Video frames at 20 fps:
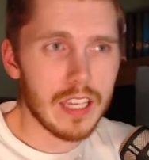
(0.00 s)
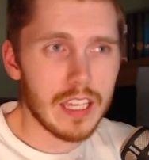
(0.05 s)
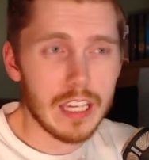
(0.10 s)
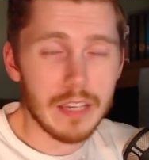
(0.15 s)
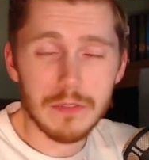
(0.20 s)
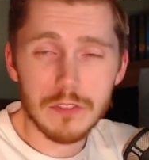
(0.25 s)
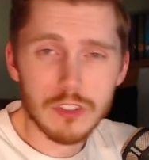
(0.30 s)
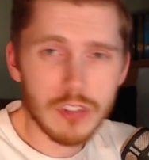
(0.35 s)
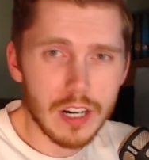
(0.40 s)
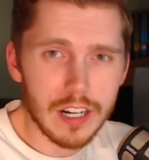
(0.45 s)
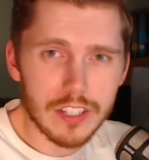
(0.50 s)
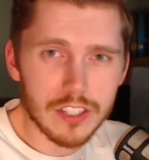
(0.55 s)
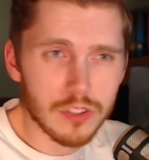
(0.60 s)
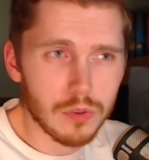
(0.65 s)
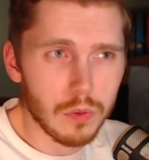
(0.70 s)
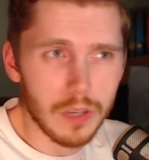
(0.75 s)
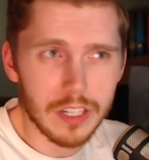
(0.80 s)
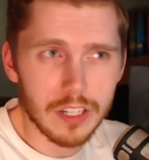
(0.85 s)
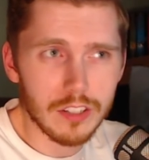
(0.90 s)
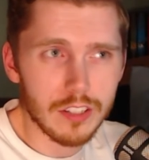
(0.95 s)
even trying to
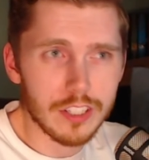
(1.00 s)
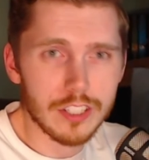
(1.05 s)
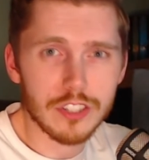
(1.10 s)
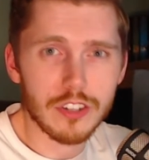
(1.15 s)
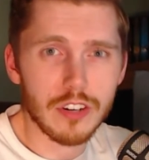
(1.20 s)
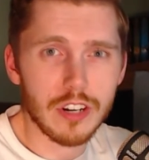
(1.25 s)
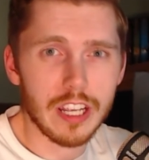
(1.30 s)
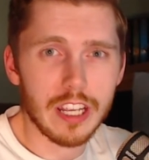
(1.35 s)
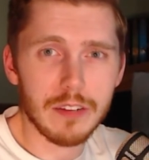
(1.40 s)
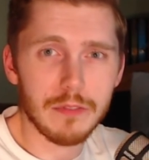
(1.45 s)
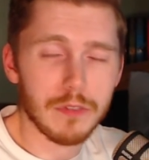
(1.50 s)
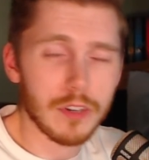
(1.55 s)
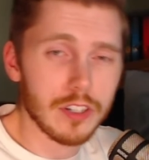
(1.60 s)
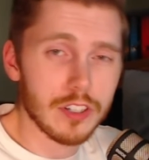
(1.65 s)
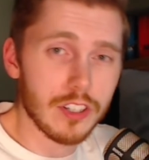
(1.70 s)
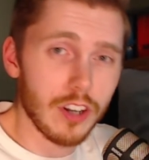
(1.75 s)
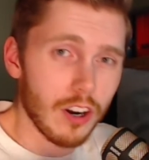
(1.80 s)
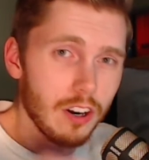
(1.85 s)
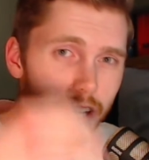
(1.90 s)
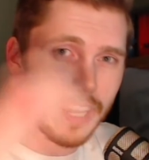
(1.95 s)
swindle a trade for
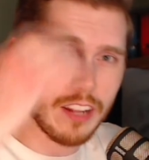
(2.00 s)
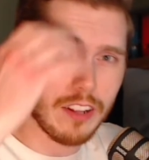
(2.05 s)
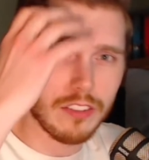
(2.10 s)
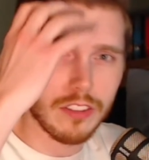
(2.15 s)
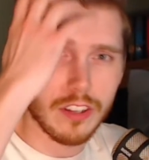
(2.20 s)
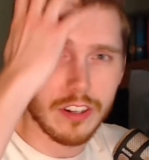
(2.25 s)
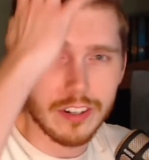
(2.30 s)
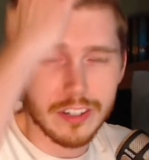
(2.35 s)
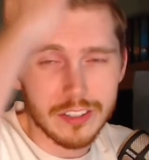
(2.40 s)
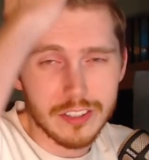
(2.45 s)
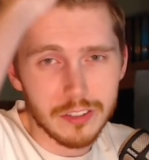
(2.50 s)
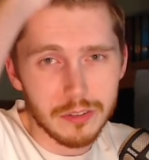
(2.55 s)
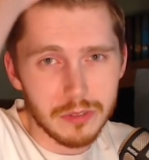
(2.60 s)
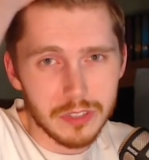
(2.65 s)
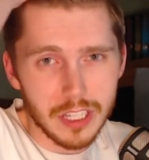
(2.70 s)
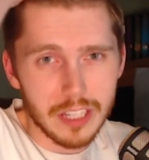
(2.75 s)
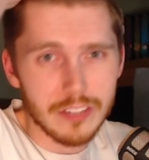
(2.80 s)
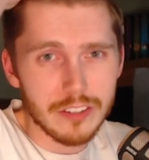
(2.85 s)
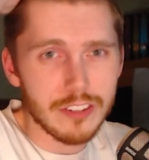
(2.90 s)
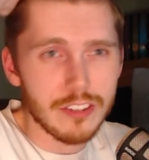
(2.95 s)
Darnell Nurse, who's
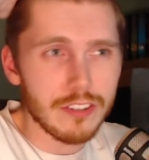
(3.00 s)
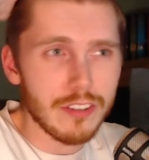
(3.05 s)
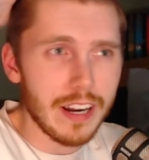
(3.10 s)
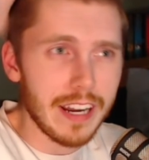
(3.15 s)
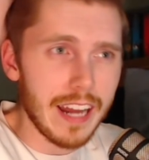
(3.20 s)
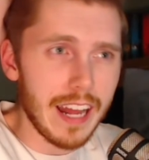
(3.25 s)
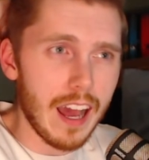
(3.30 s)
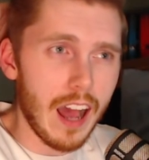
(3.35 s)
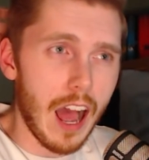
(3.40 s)
injured right now.